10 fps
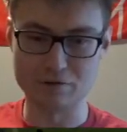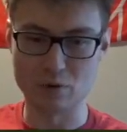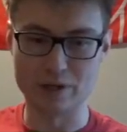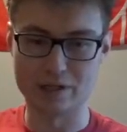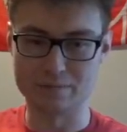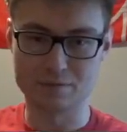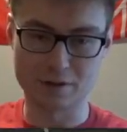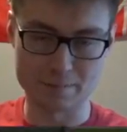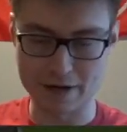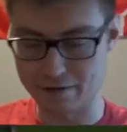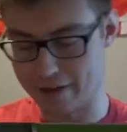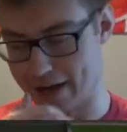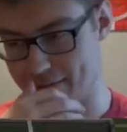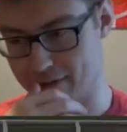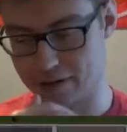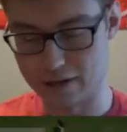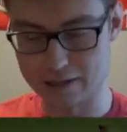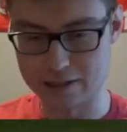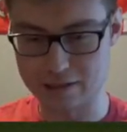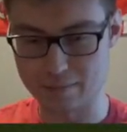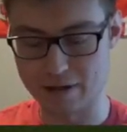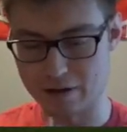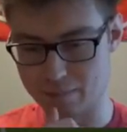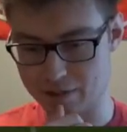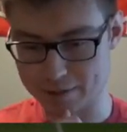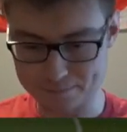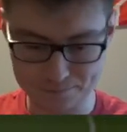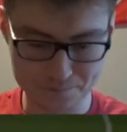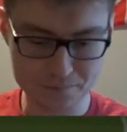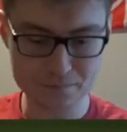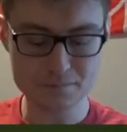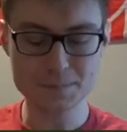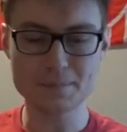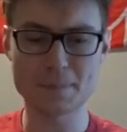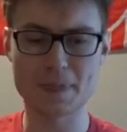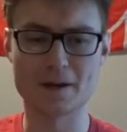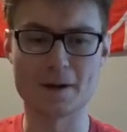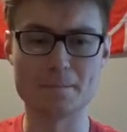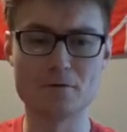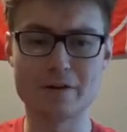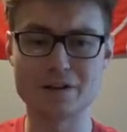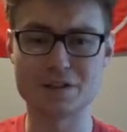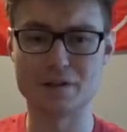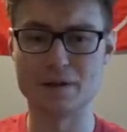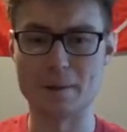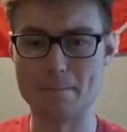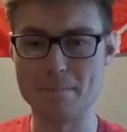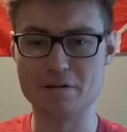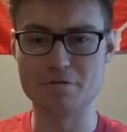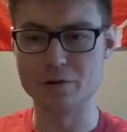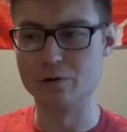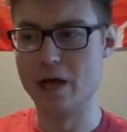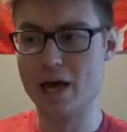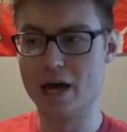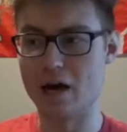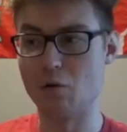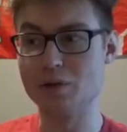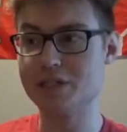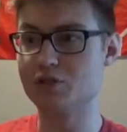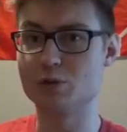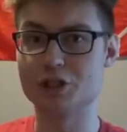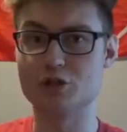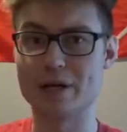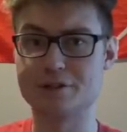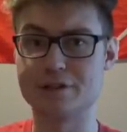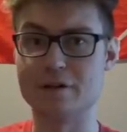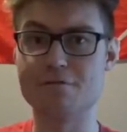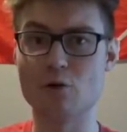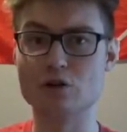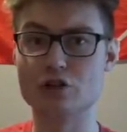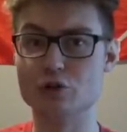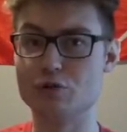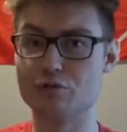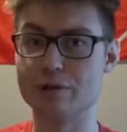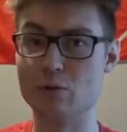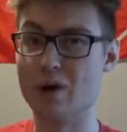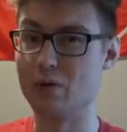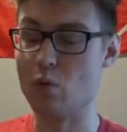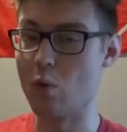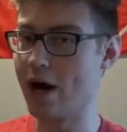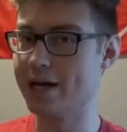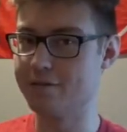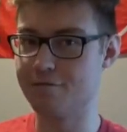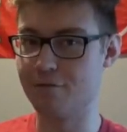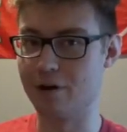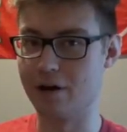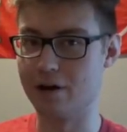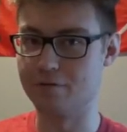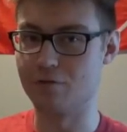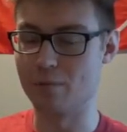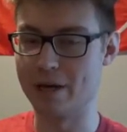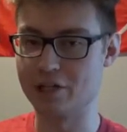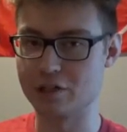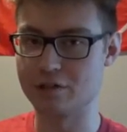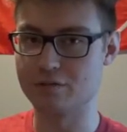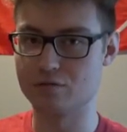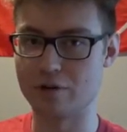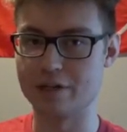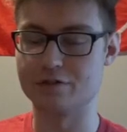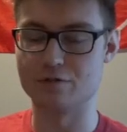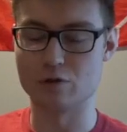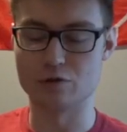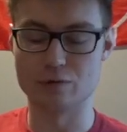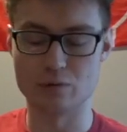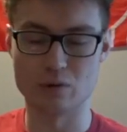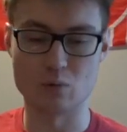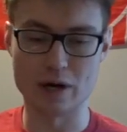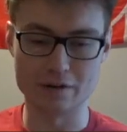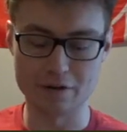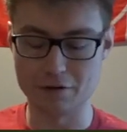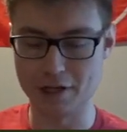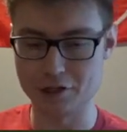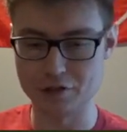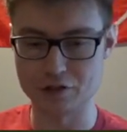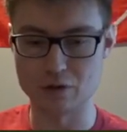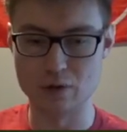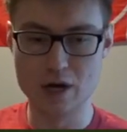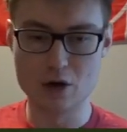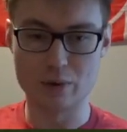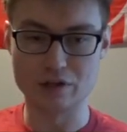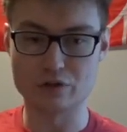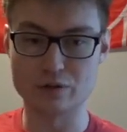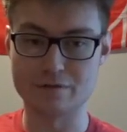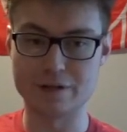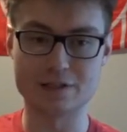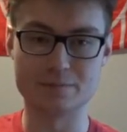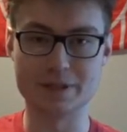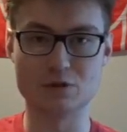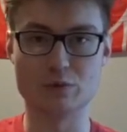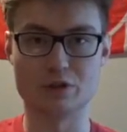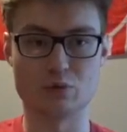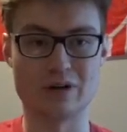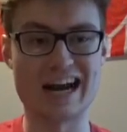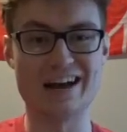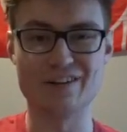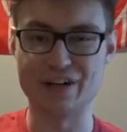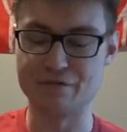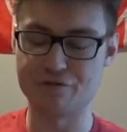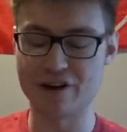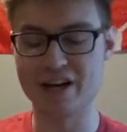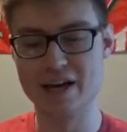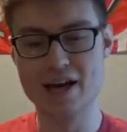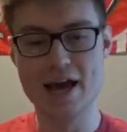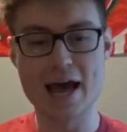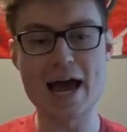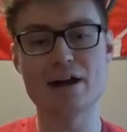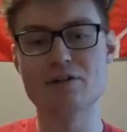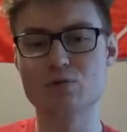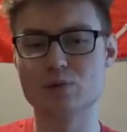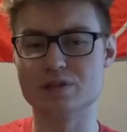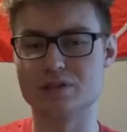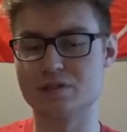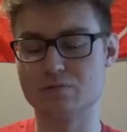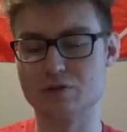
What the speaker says: no way to compare that, at least compare him yet. Moving on to the midfield, we did switch to actually a 4-2-3-1 wide formation, right? So 4-2-3-1 wide variation. So we had 2 defensive mids, which were Alan and Fred. Alan was